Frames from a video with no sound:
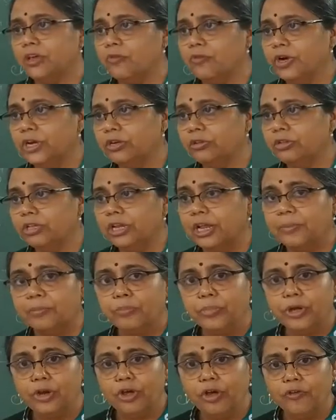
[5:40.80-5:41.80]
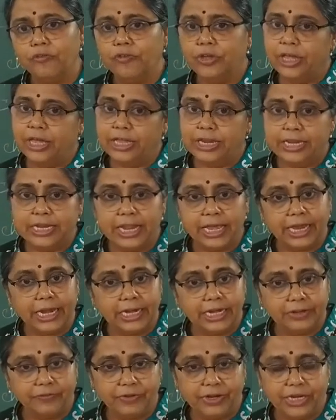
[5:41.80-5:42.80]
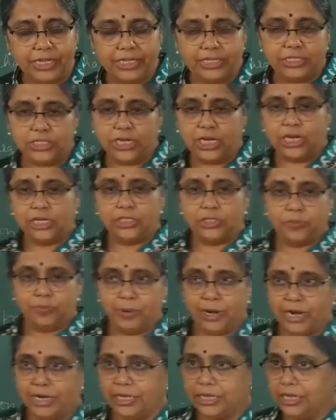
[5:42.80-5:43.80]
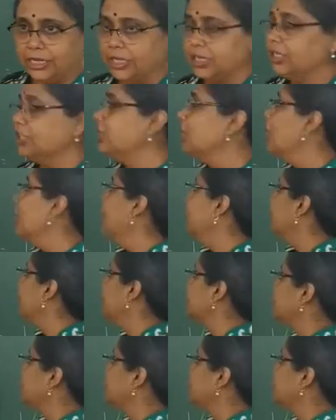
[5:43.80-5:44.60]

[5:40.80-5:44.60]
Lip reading: equal to the number of negatively charged particles, which